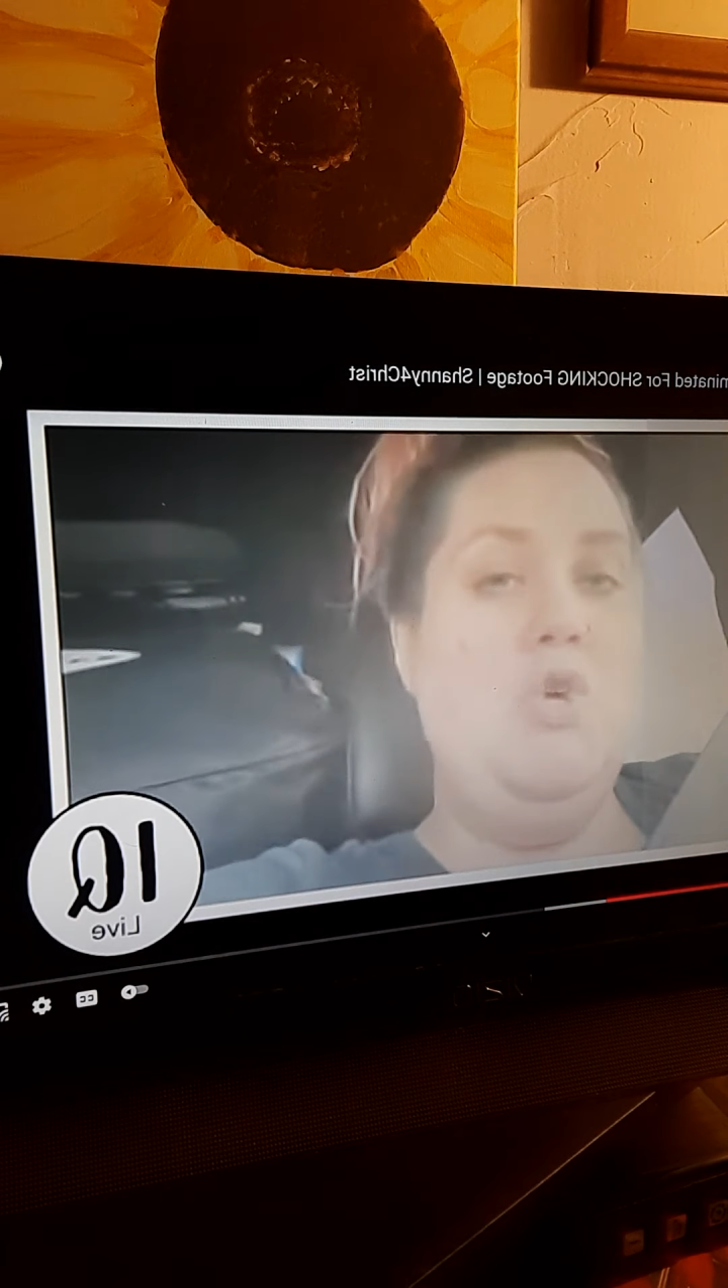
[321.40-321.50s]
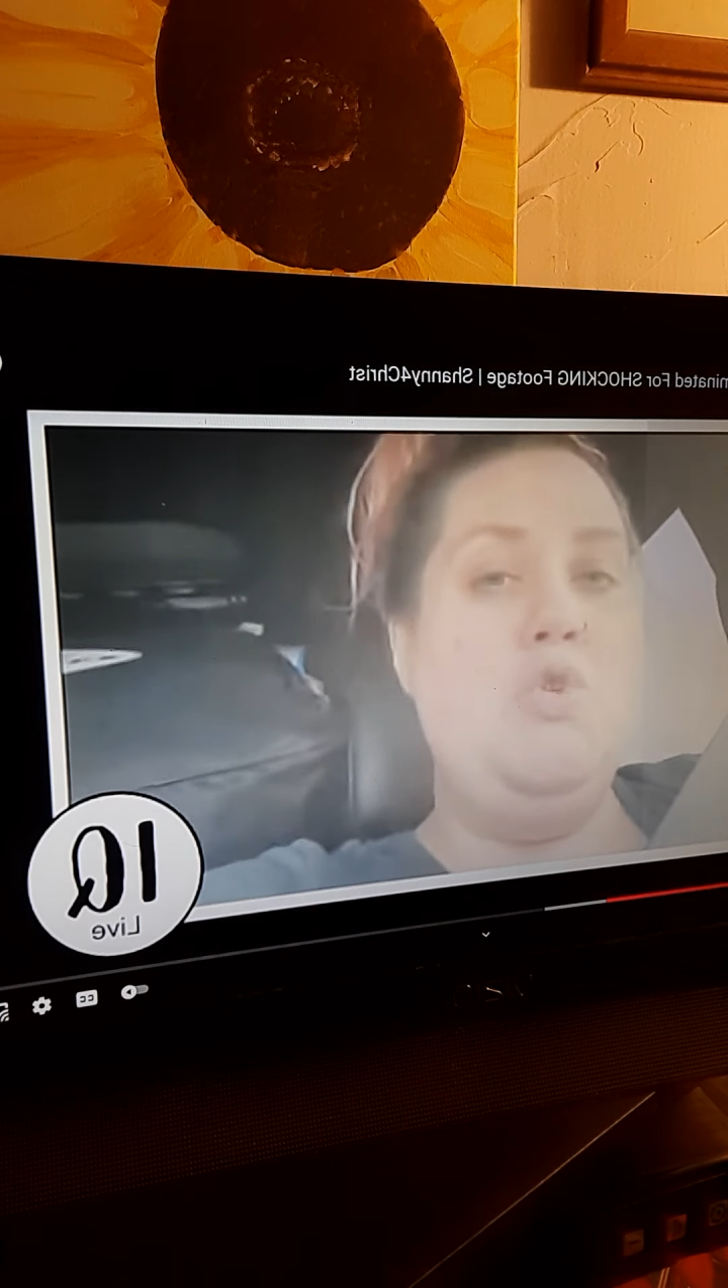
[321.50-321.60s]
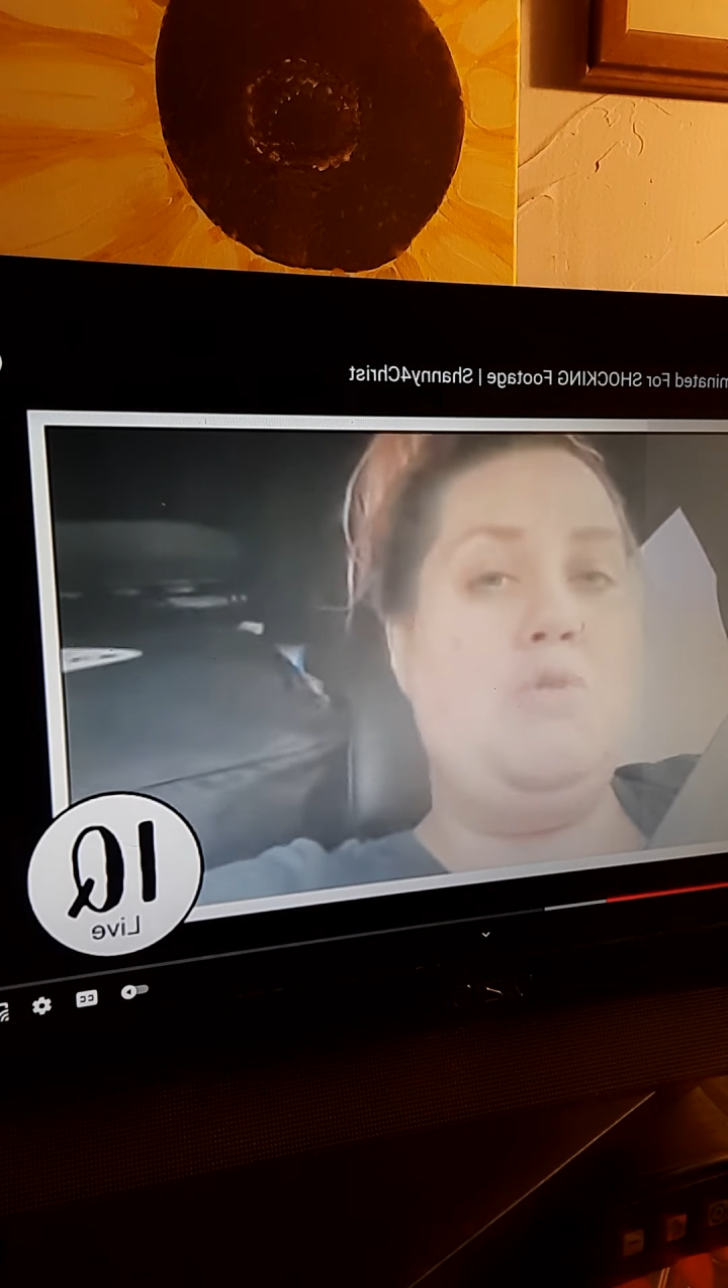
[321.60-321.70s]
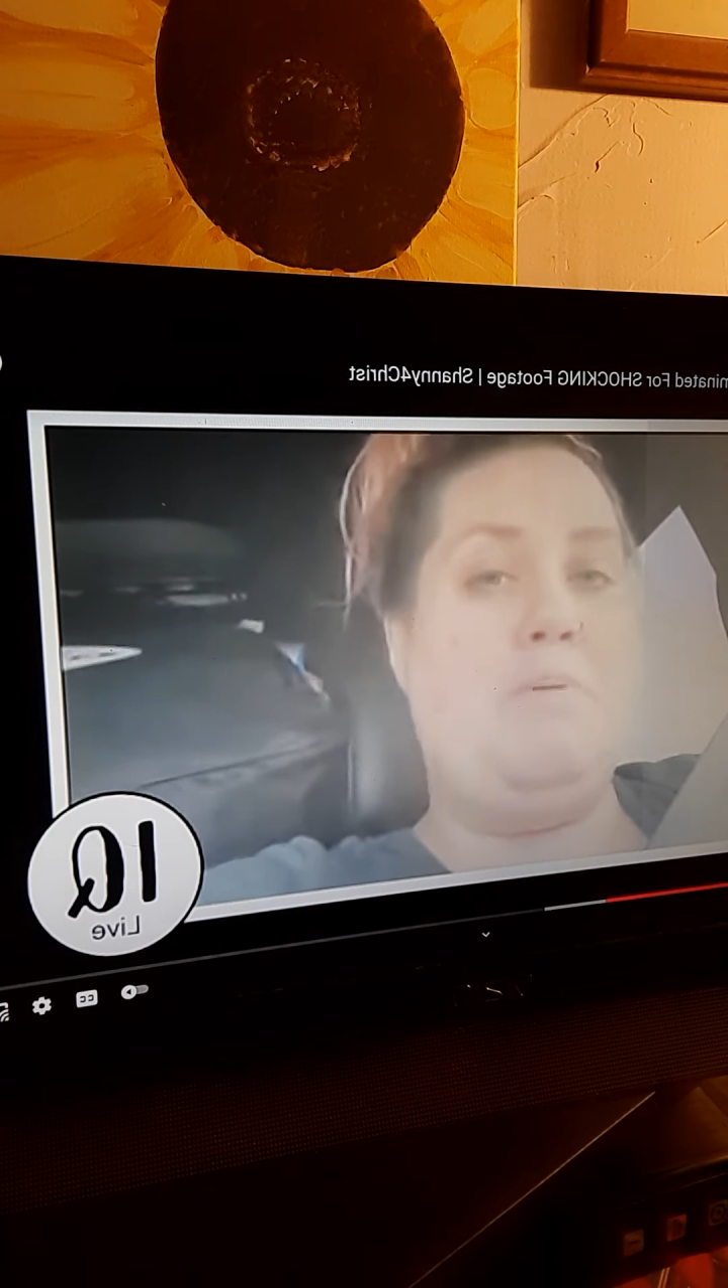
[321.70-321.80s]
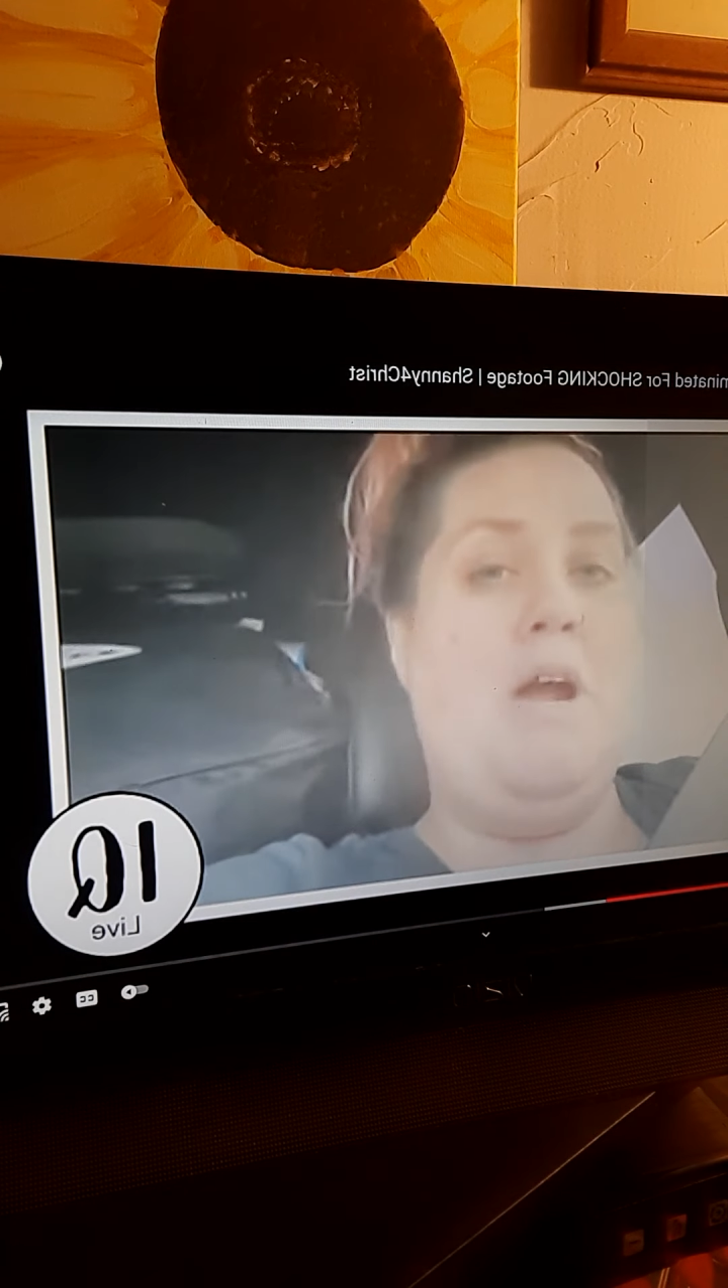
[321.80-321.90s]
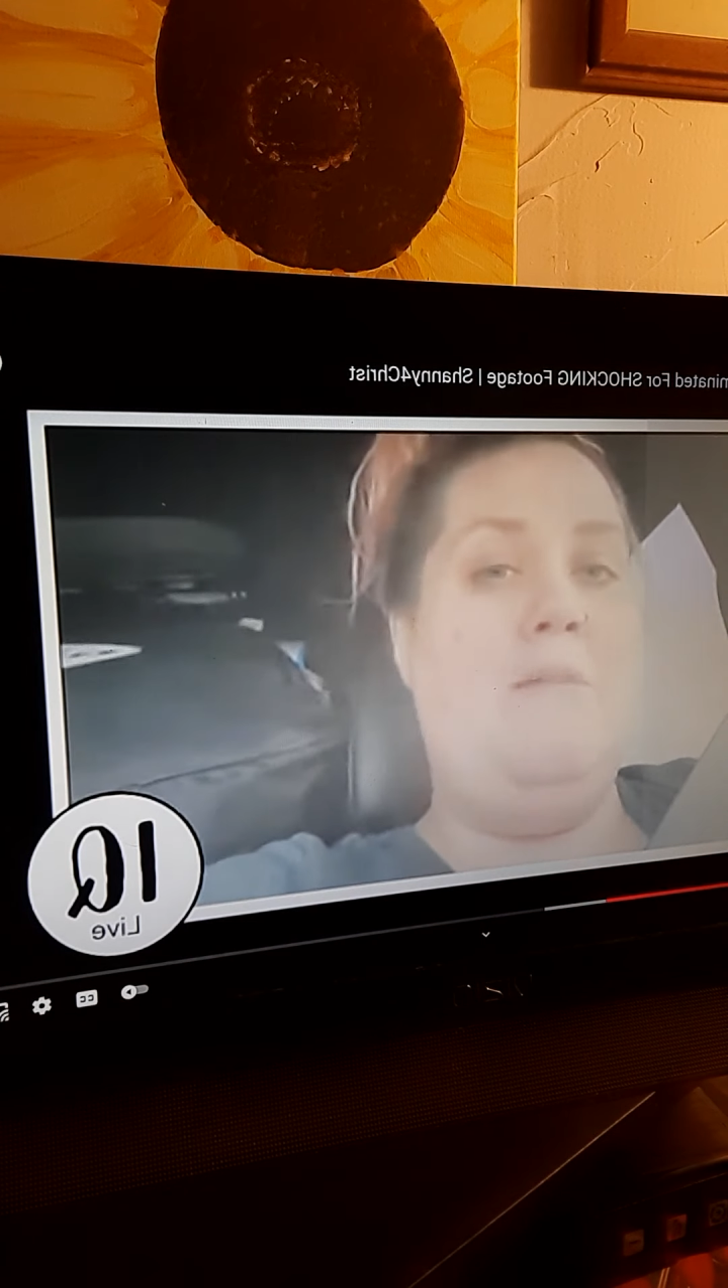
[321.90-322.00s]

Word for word: huge, huge